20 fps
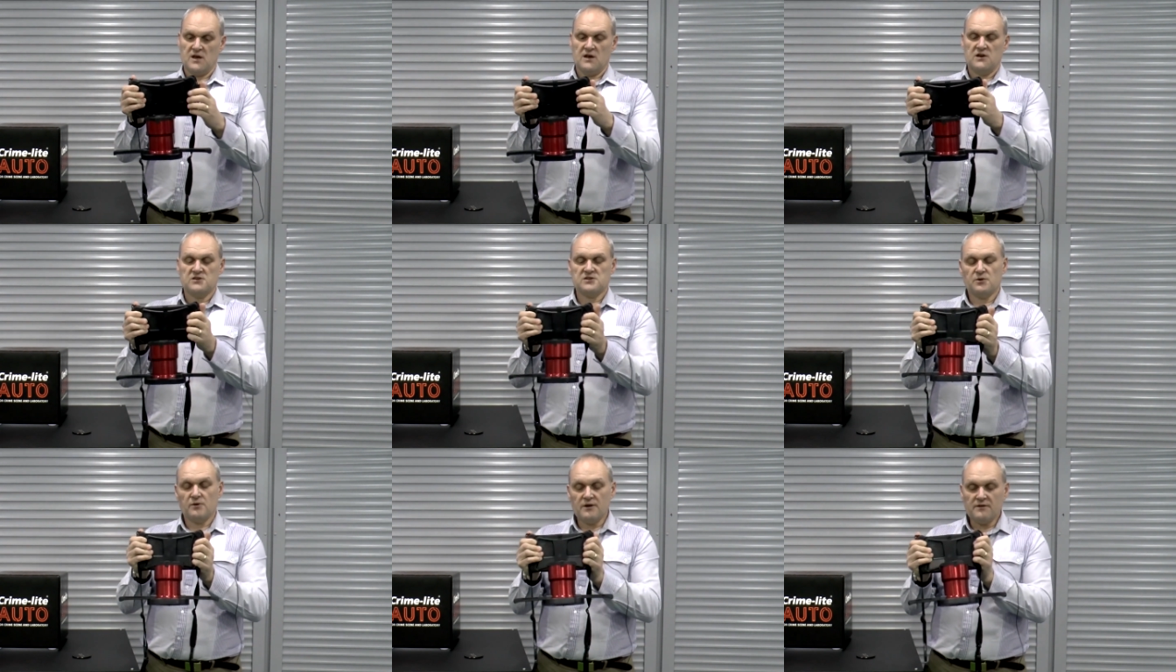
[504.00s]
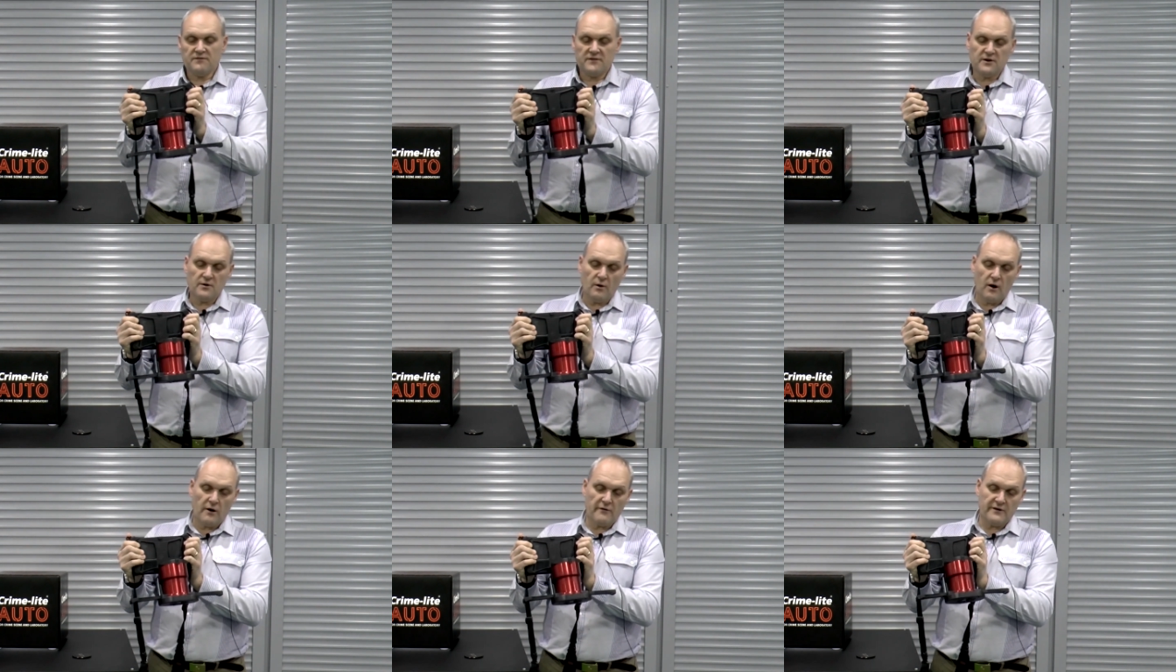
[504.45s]
So if
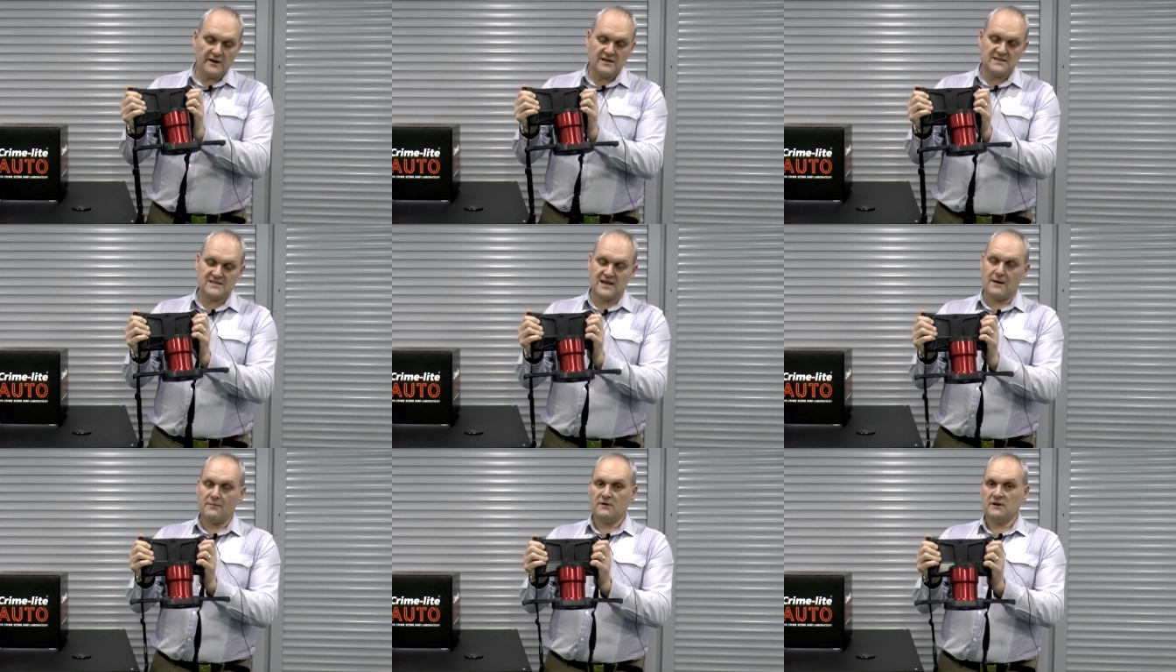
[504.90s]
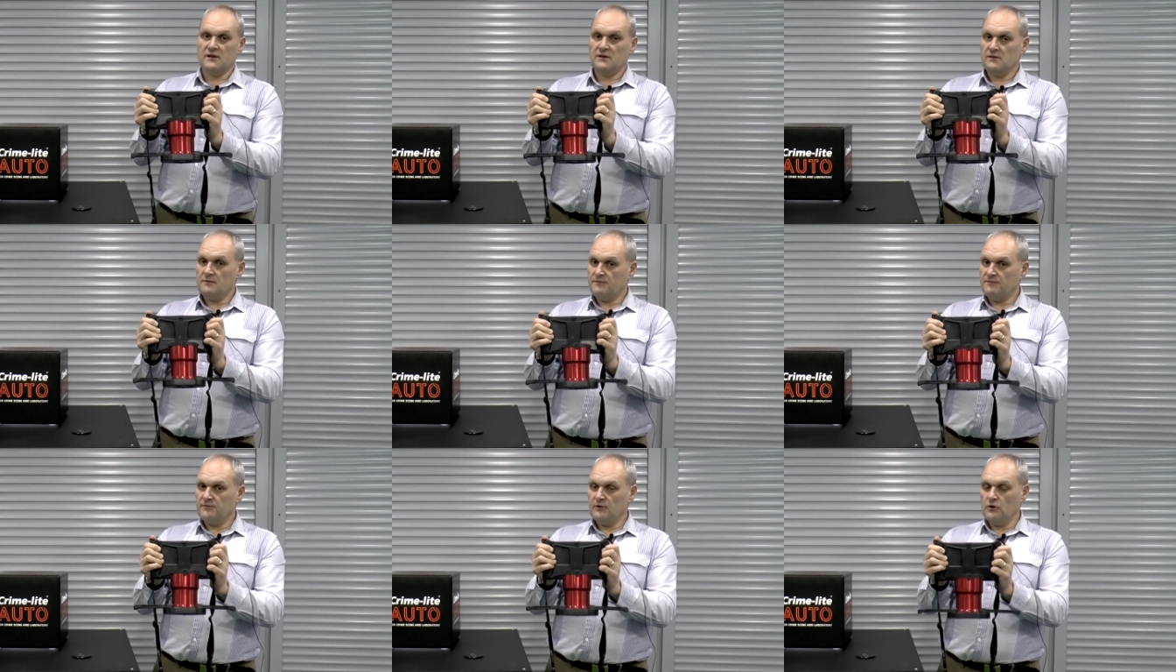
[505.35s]
you are examining
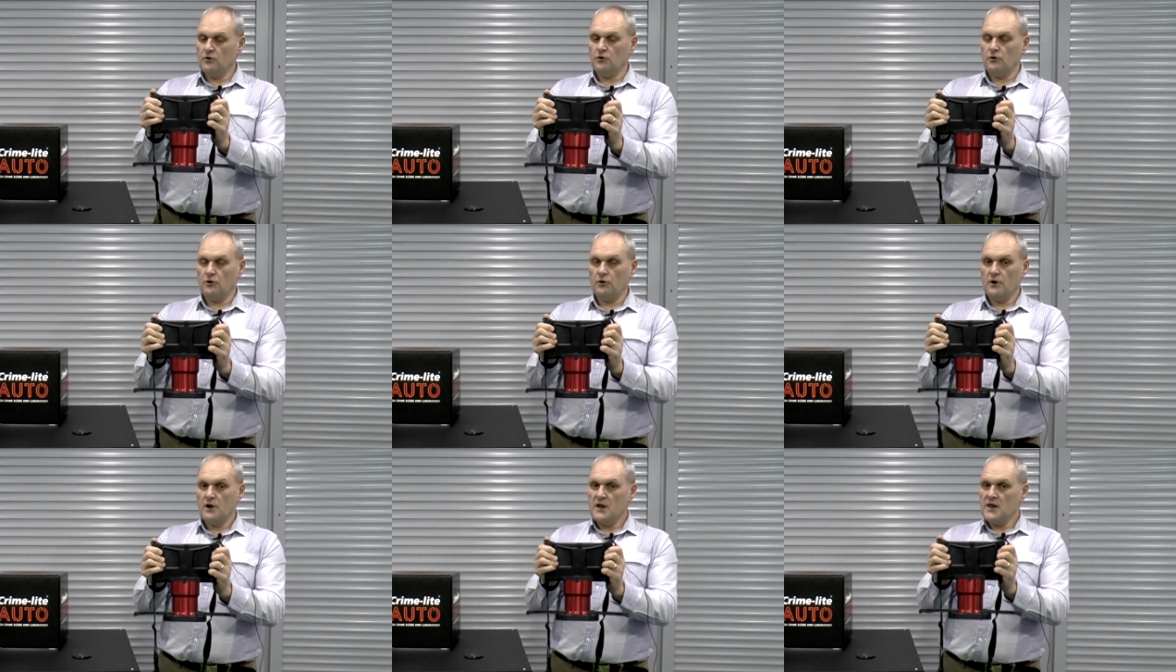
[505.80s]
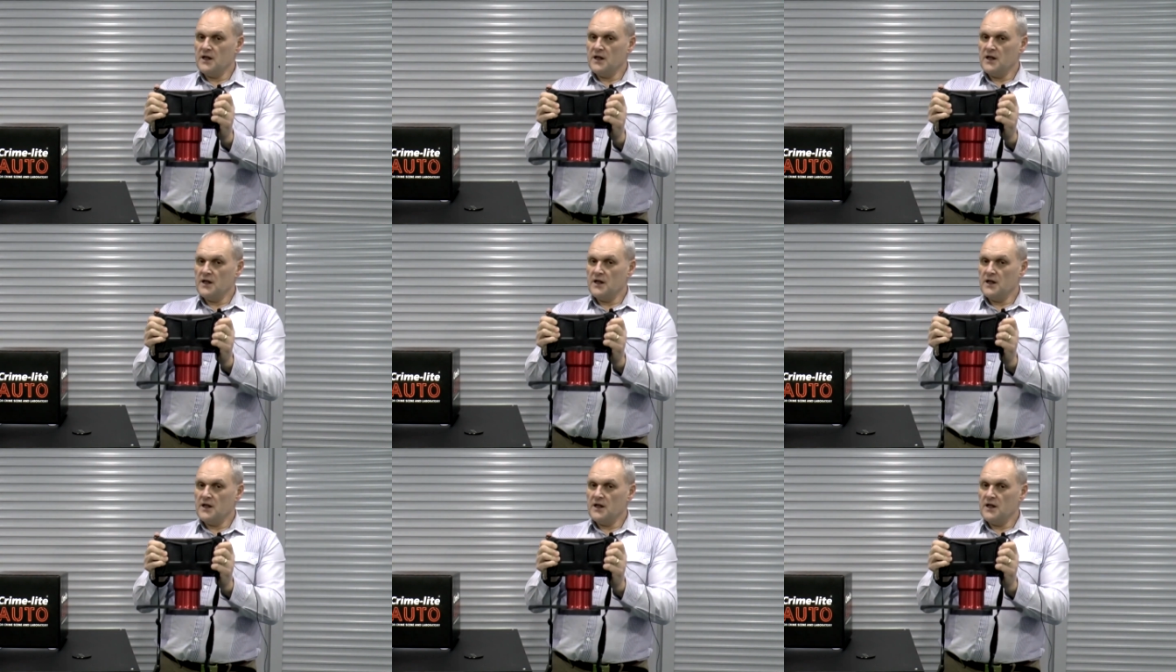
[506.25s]
the floor,